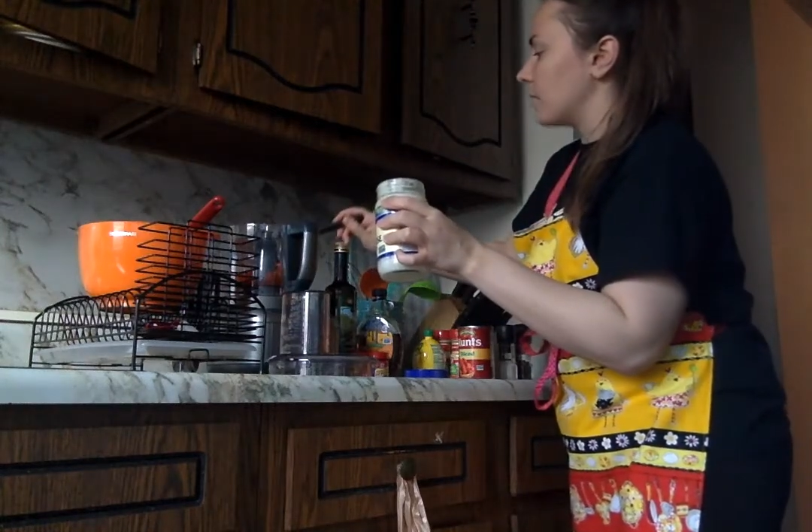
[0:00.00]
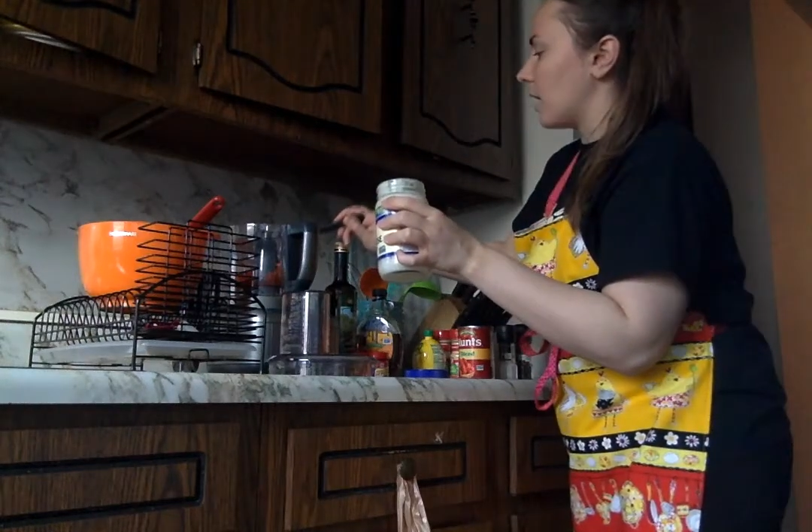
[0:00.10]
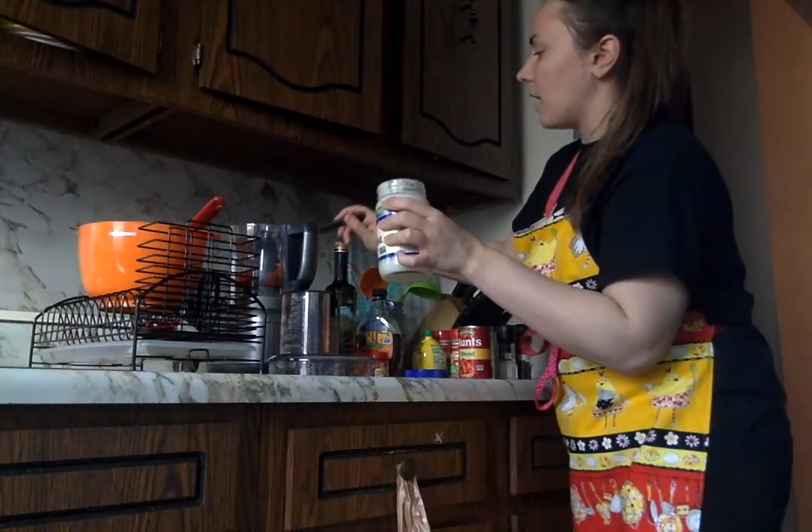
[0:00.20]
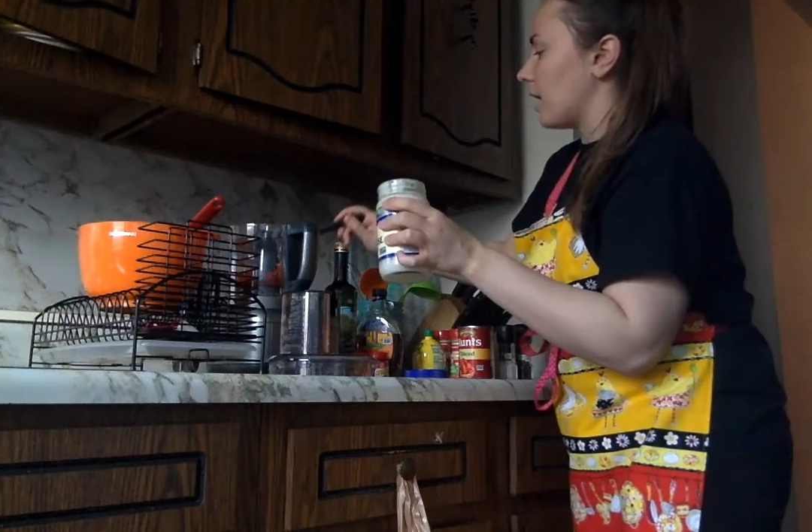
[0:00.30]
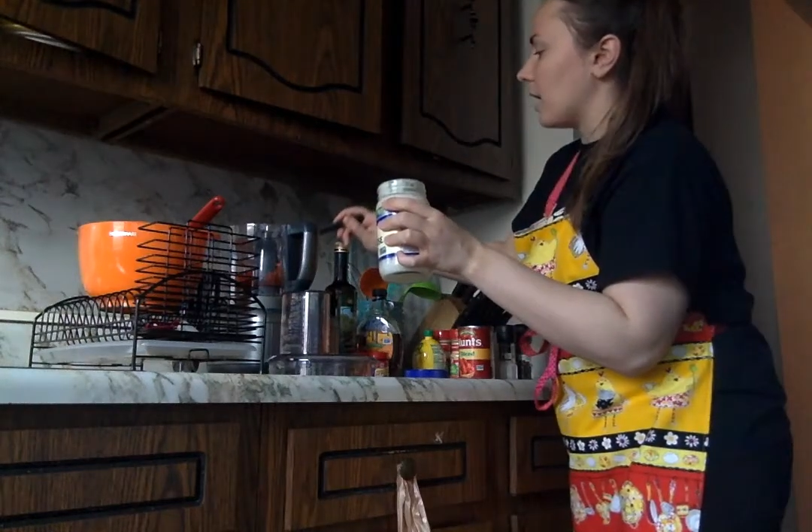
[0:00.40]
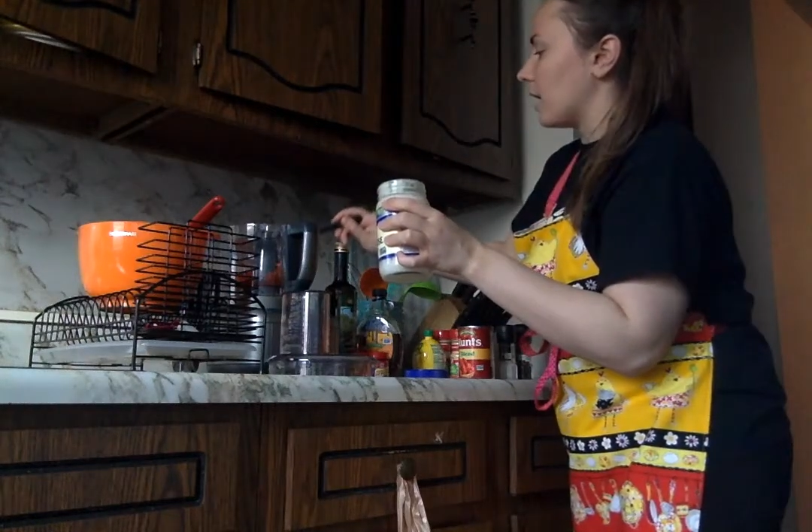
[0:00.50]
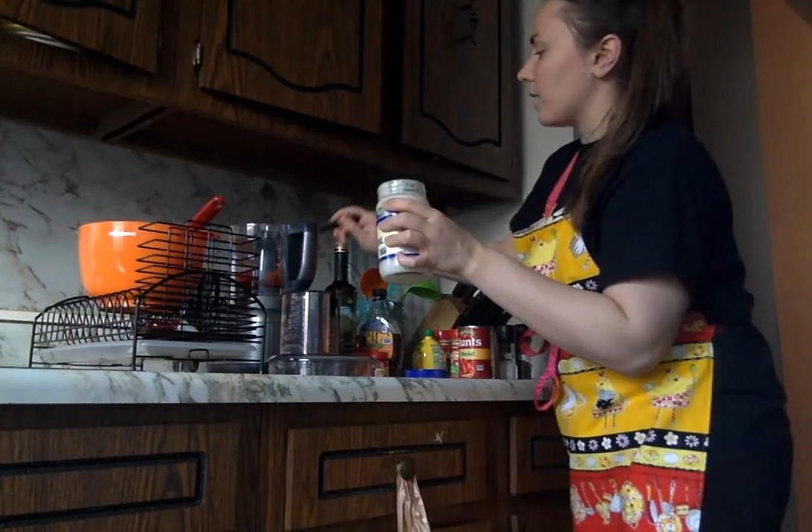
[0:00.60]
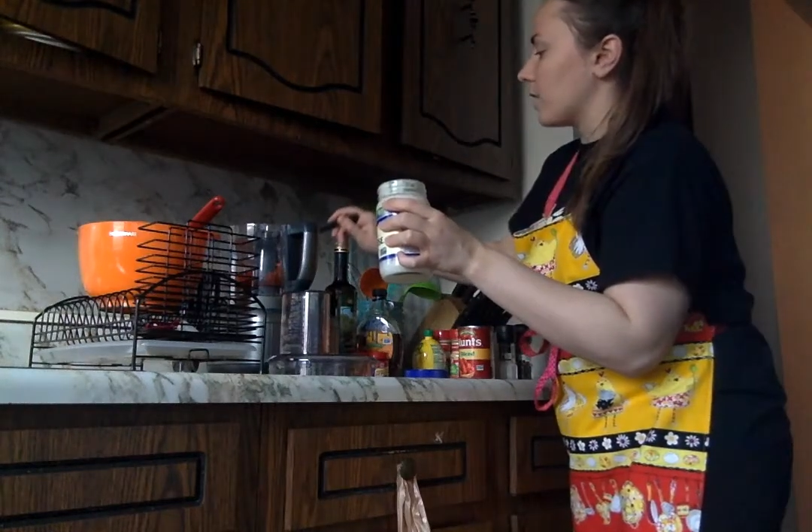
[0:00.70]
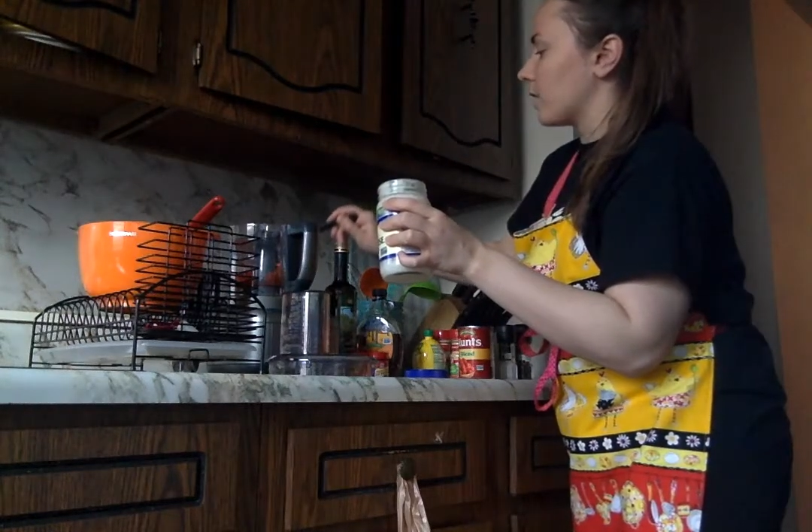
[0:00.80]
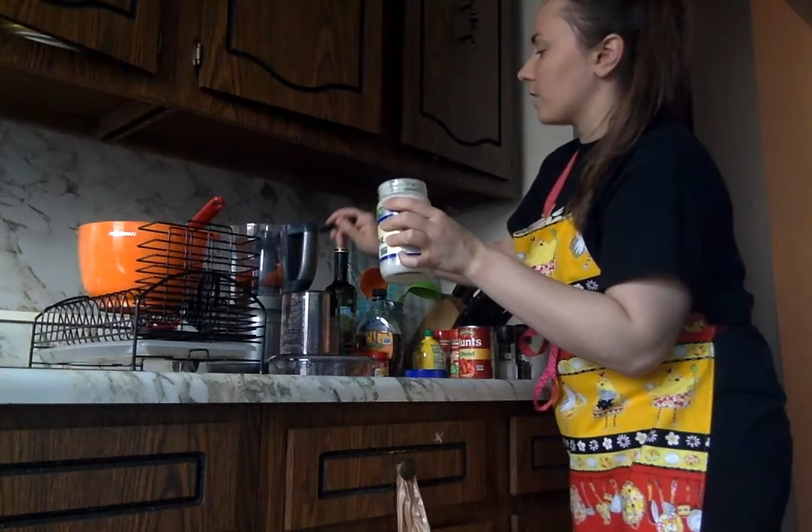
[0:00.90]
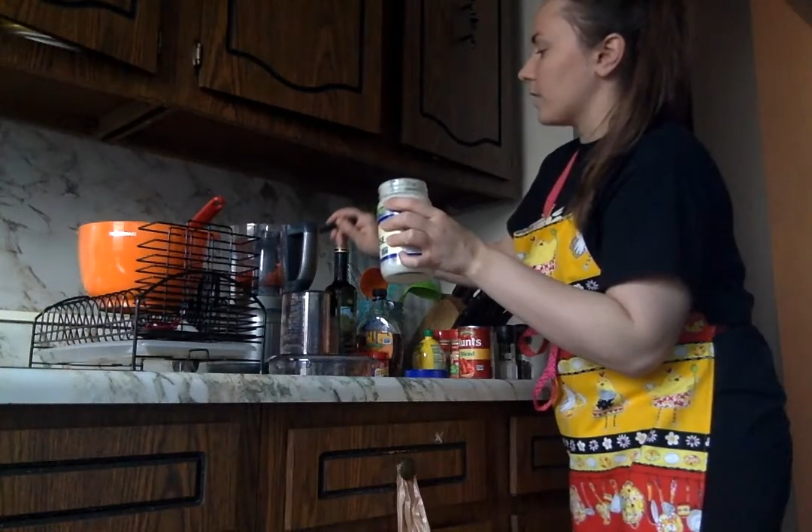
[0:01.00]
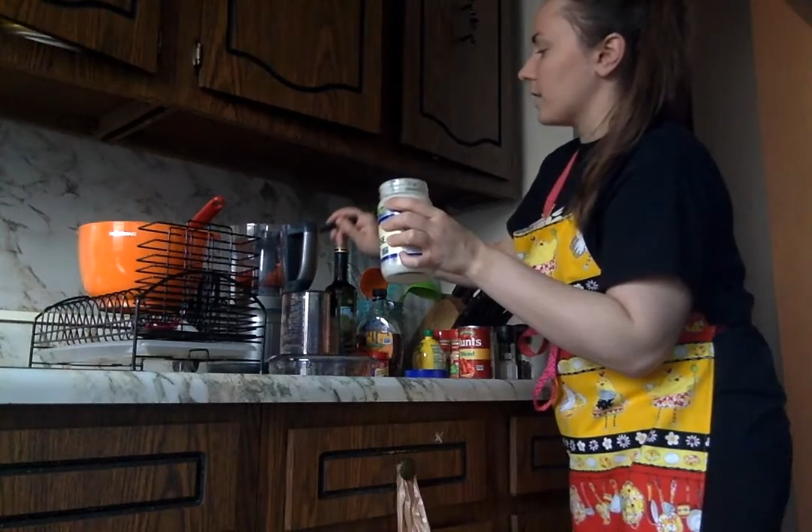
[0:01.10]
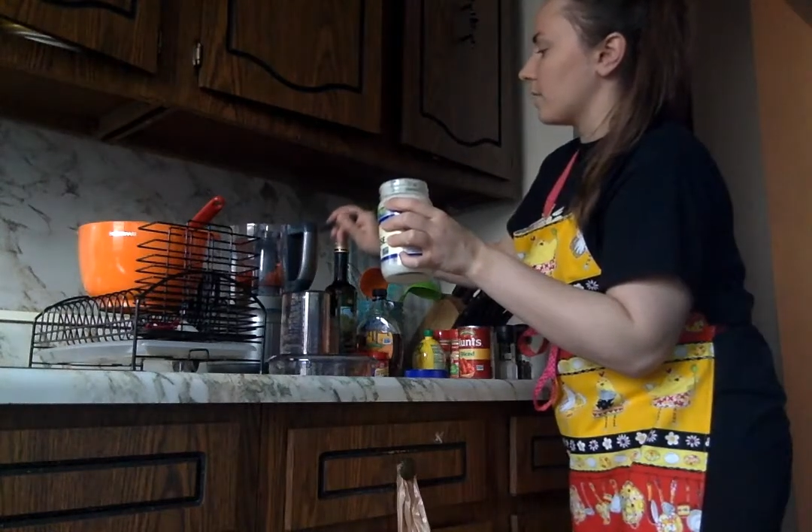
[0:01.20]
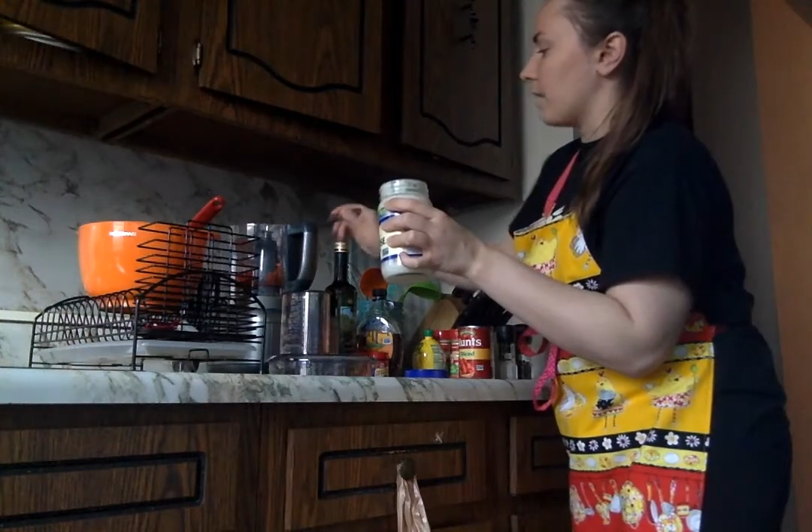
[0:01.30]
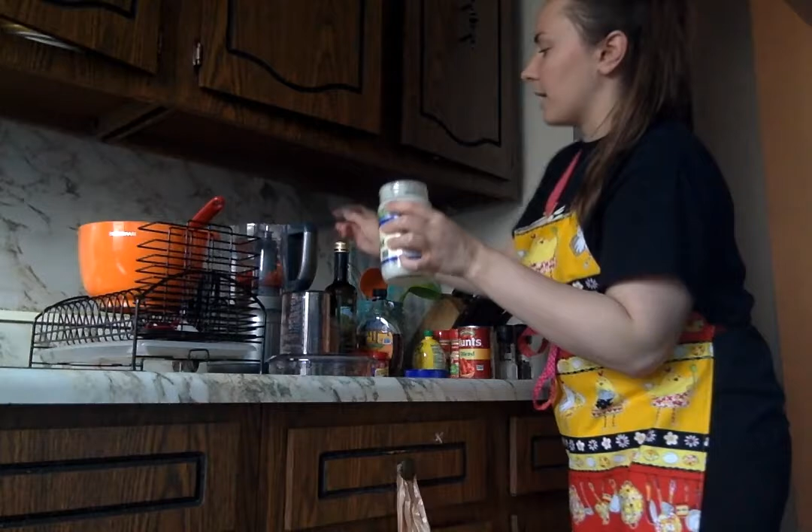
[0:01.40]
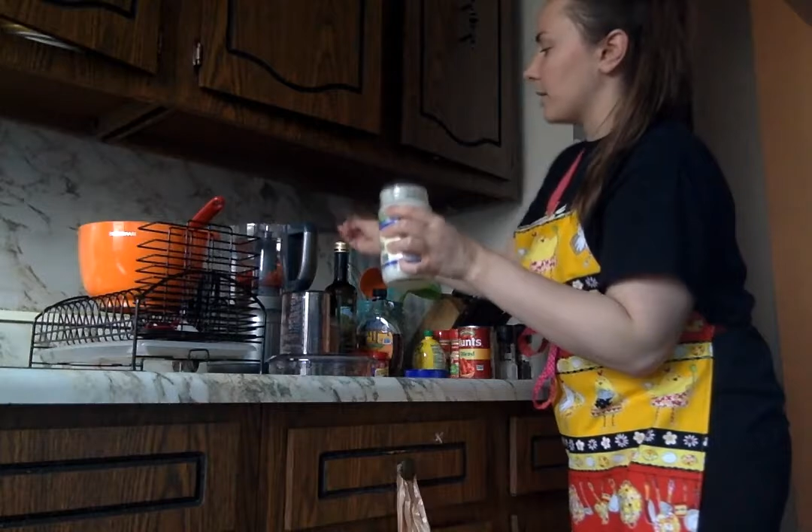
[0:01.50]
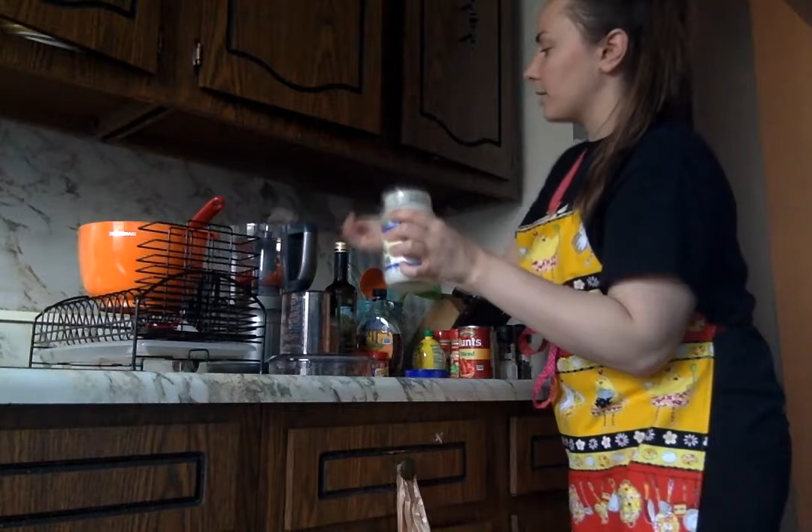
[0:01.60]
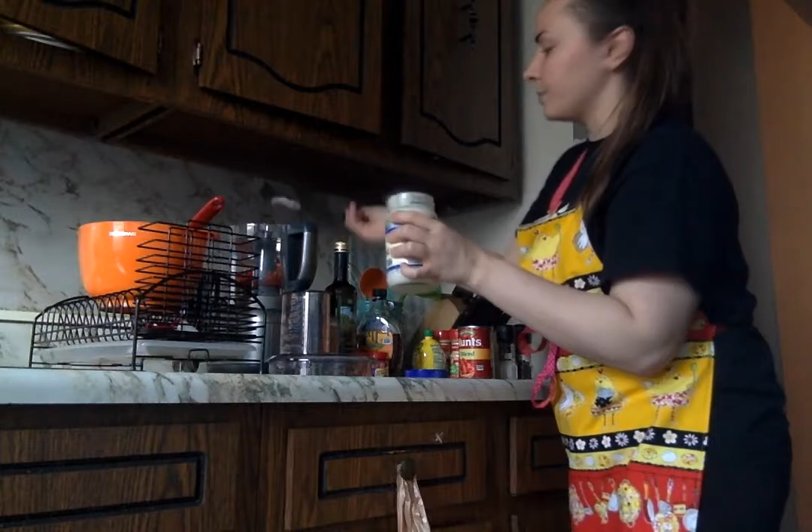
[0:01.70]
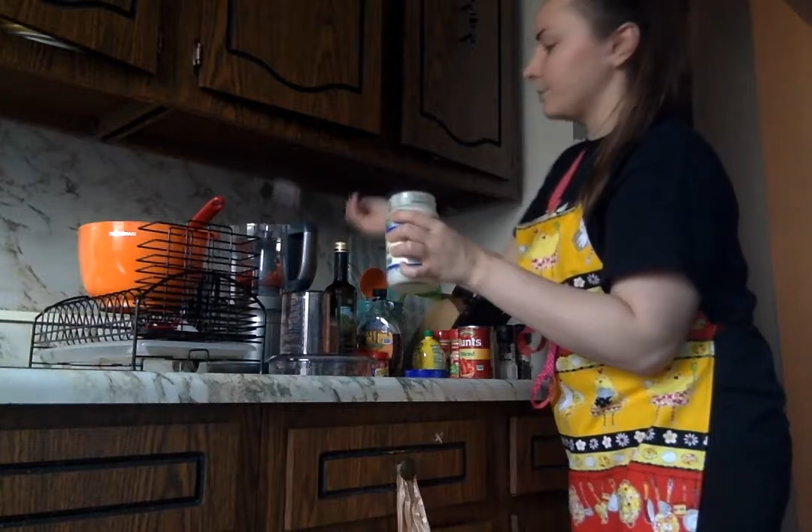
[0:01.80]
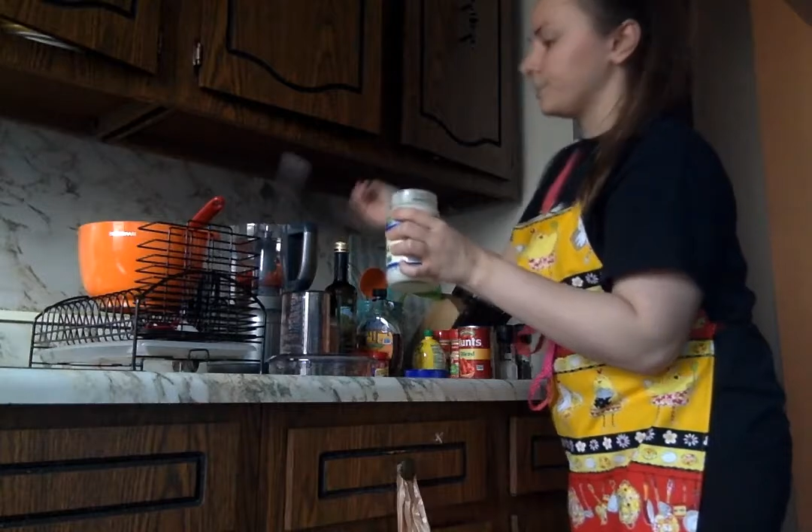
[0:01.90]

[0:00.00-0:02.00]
of our vegan mayo.